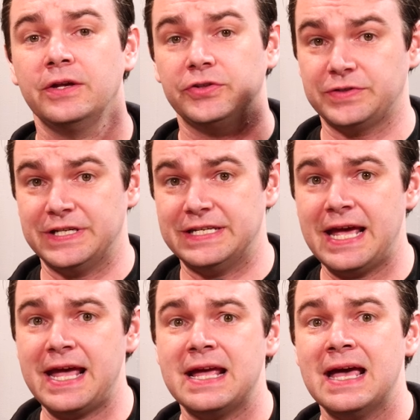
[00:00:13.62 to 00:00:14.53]
So
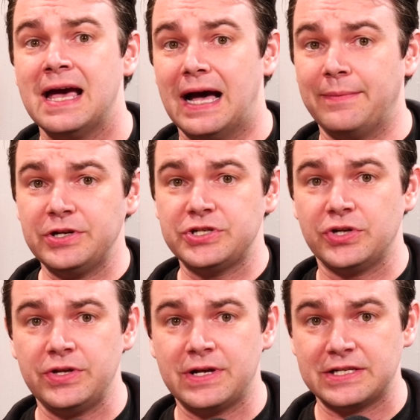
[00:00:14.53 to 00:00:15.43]
today, I'm going to
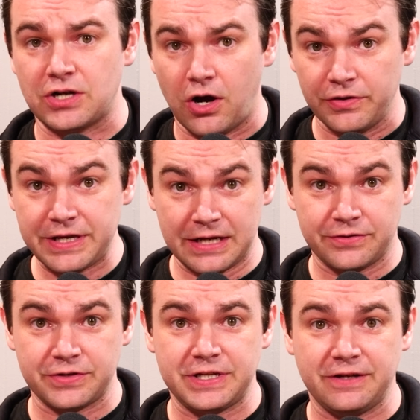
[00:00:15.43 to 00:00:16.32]
show you guys all the
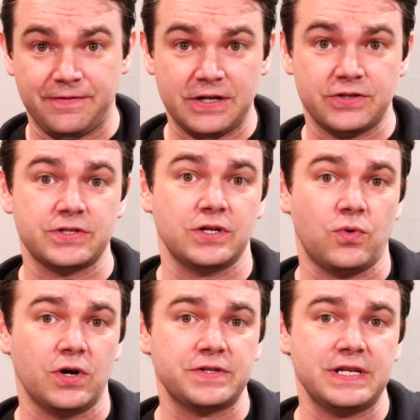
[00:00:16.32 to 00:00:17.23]
interesting features and
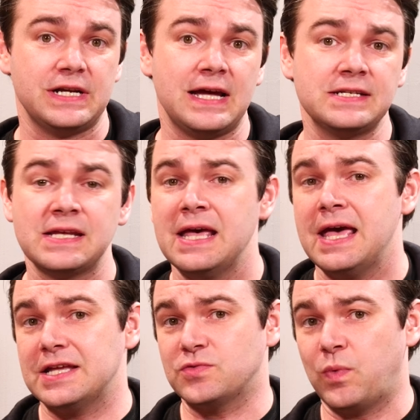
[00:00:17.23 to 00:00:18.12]
quirks that it has,
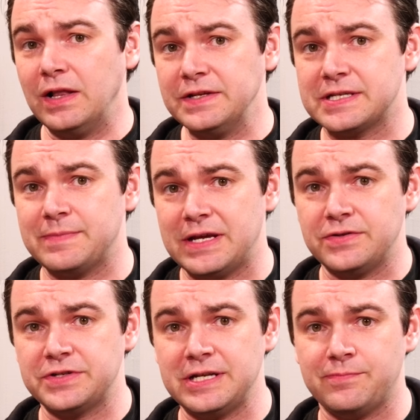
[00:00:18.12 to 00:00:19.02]
as well as some
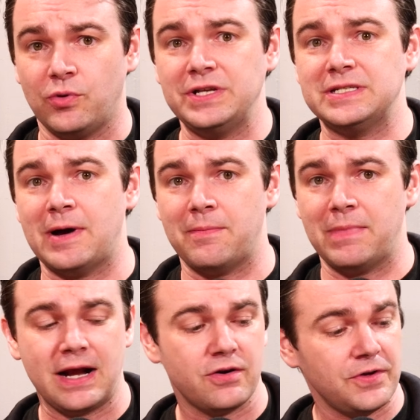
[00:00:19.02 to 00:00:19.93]
interesting points about
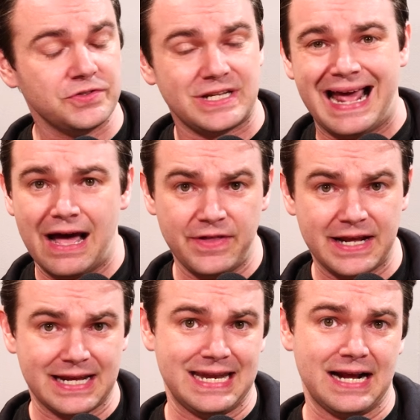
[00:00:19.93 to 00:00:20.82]
microphones and how they
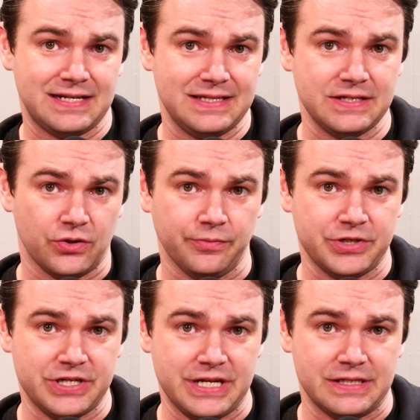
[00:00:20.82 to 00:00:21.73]
connect to these old
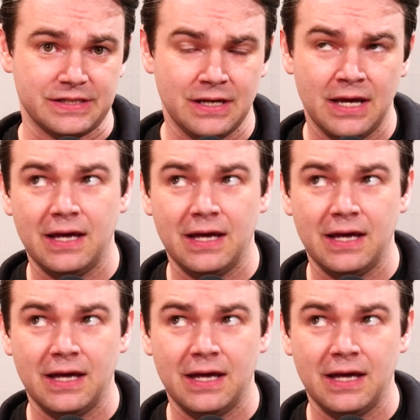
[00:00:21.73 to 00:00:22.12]
machines.